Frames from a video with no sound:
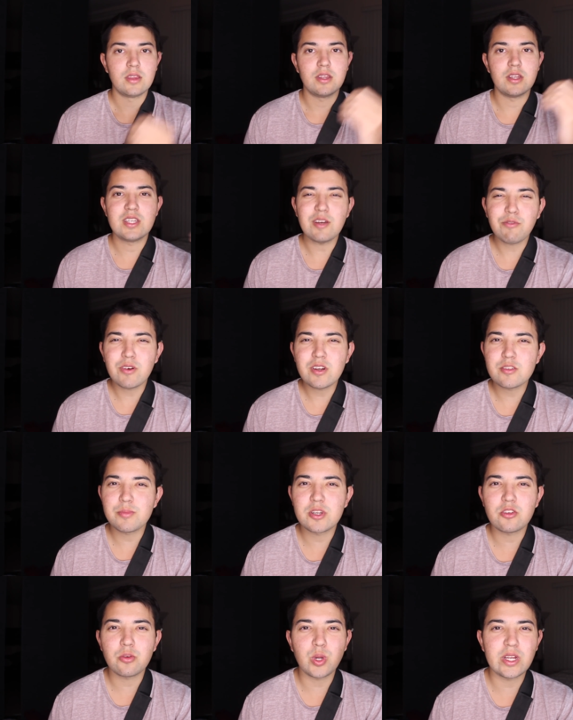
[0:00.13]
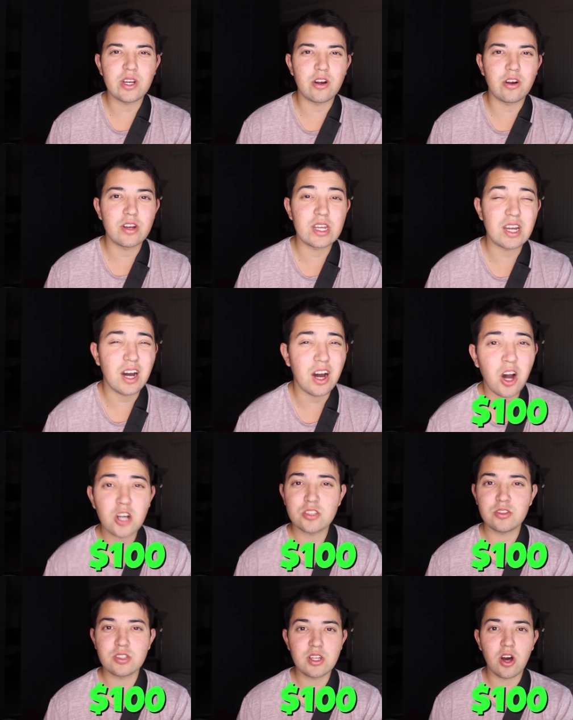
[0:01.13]
The difference between earning
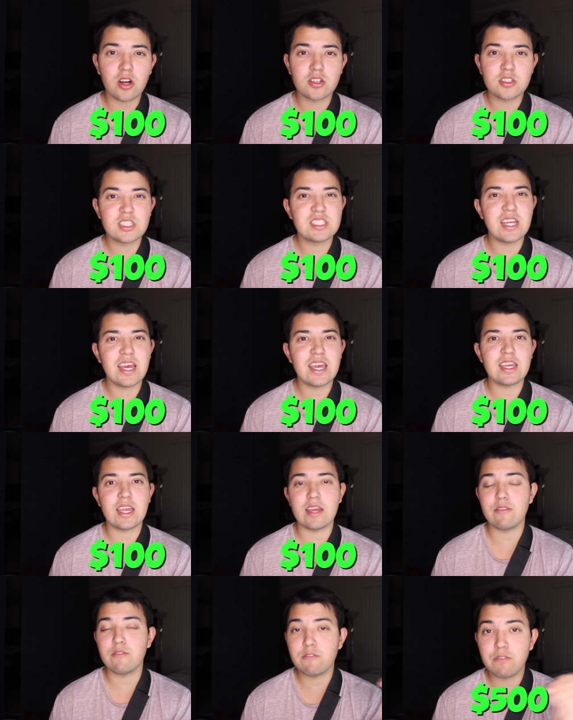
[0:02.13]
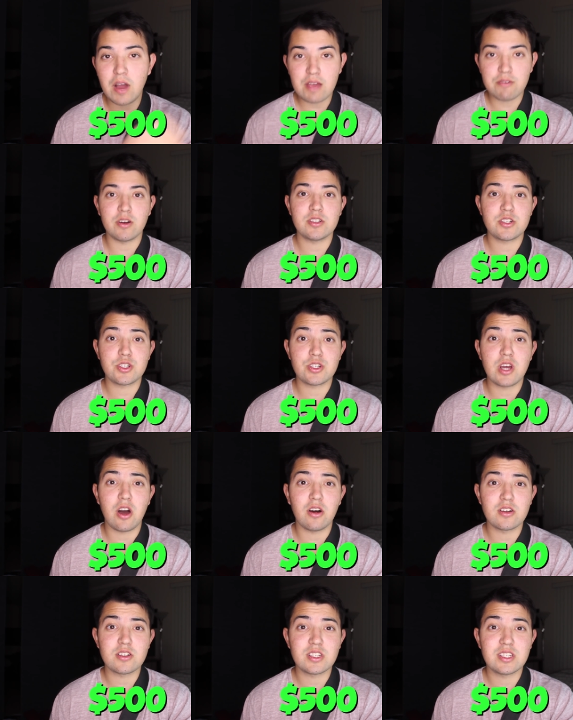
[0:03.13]
$100 a day and
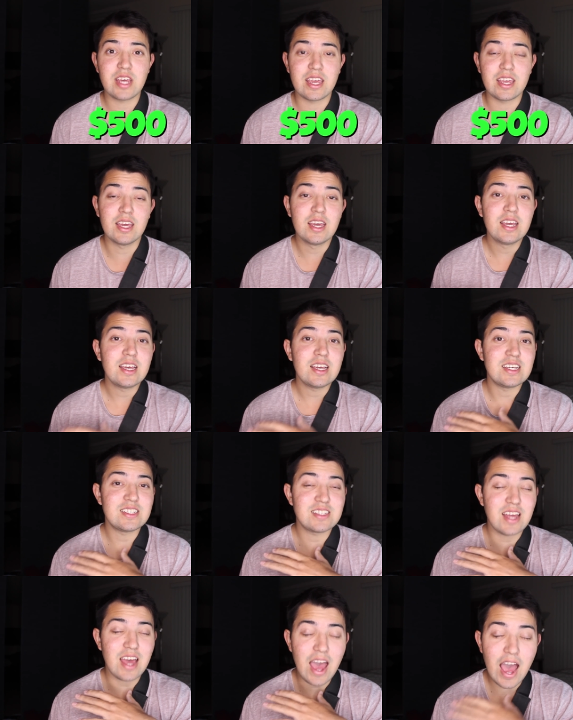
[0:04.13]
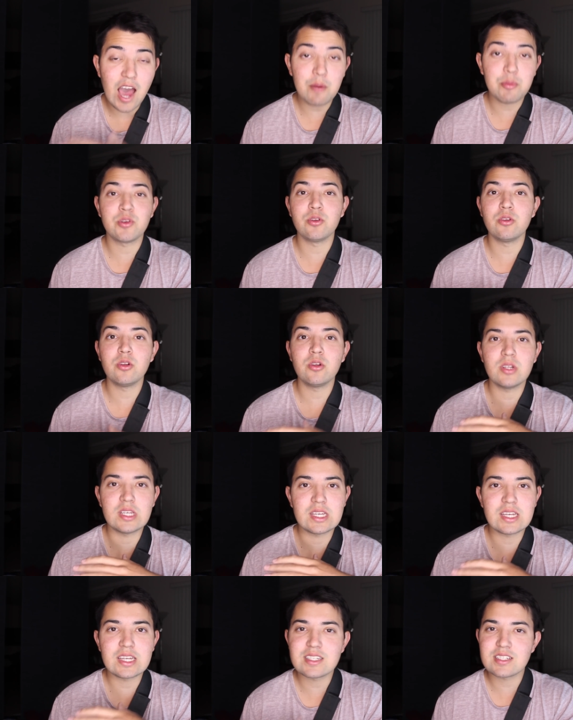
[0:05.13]
$500 a day is
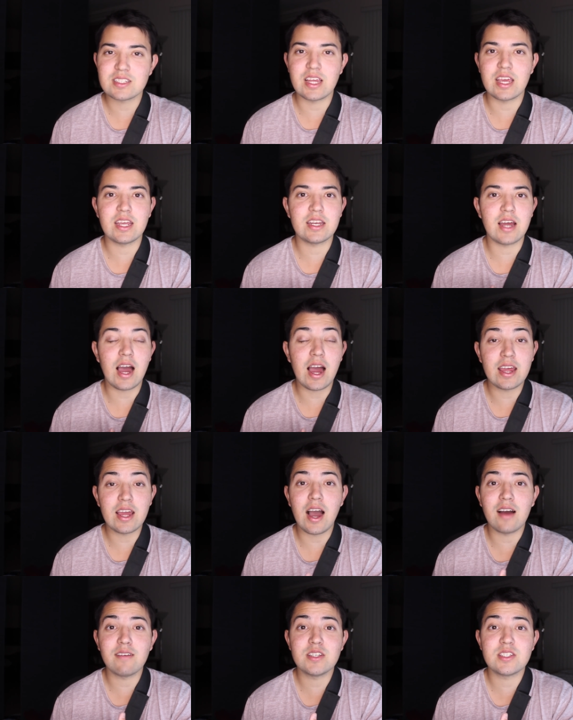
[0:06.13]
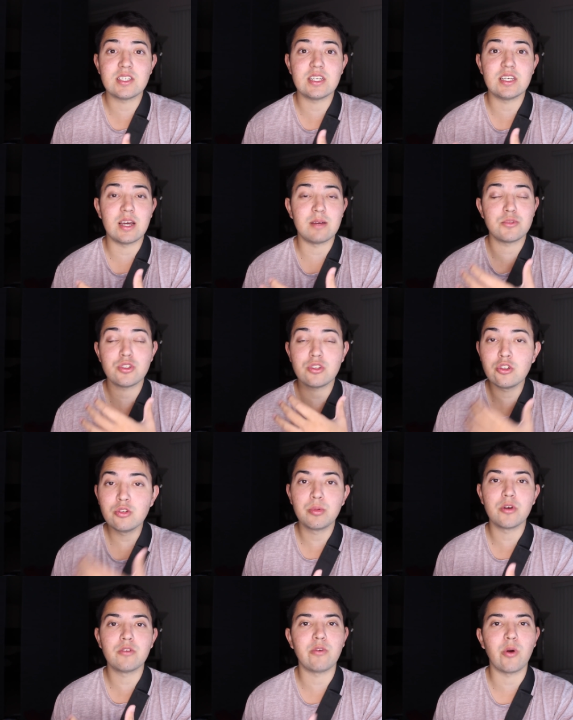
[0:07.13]
absolutely insane. I obviously am
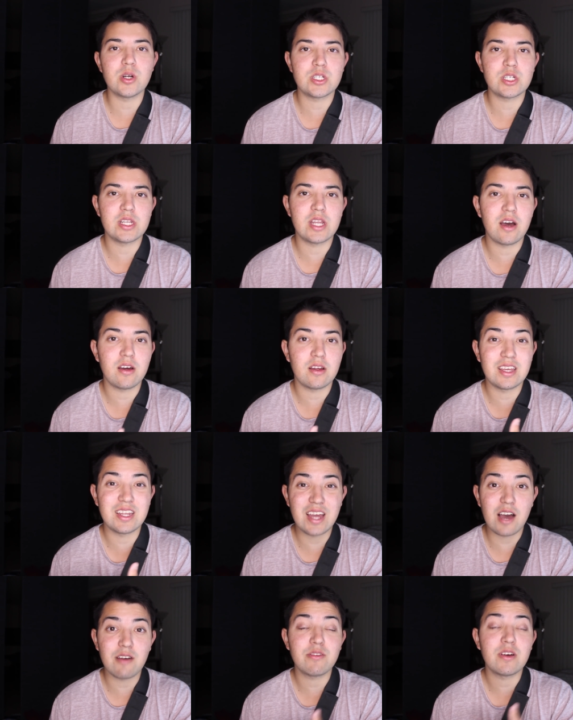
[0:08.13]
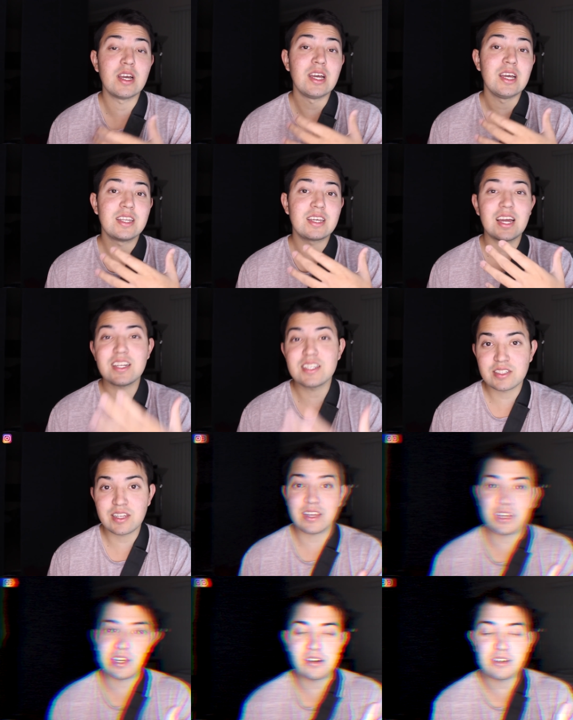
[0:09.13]
super fortunate enough to kind of
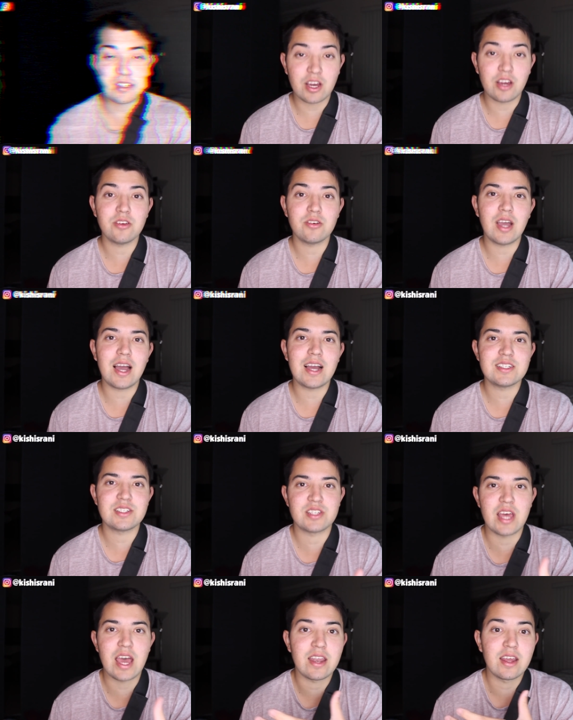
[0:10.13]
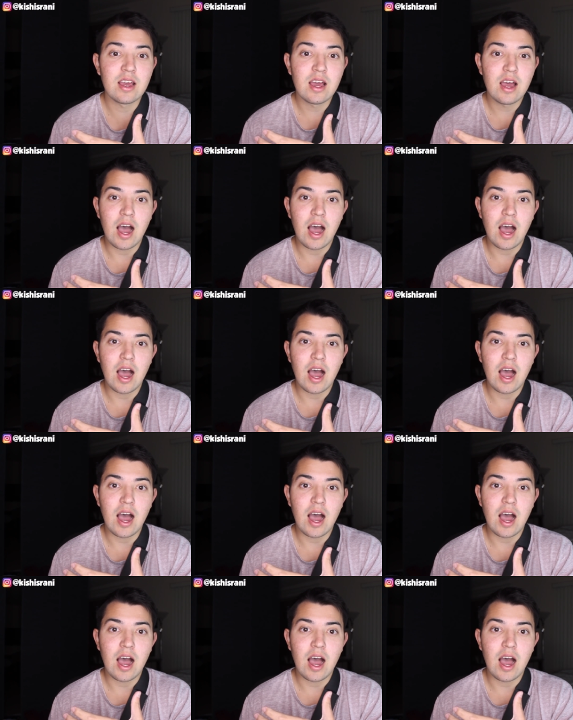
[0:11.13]
sit here and tell you guys that